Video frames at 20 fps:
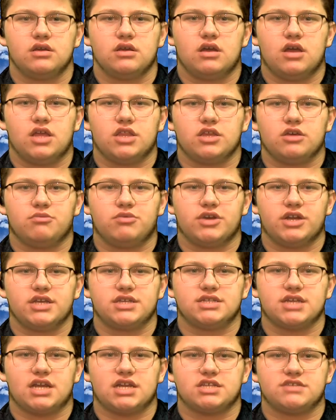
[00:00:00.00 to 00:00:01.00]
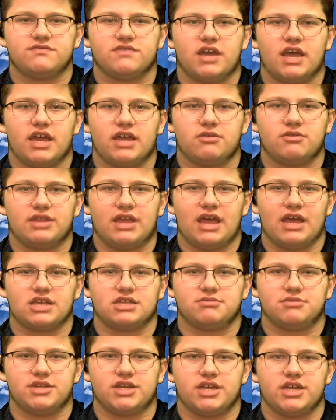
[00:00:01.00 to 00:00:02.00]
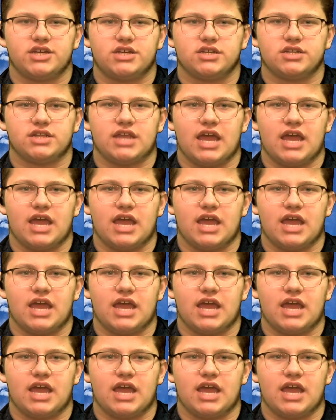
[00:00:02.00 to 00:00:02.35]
Although pretty satisfied with that explanation,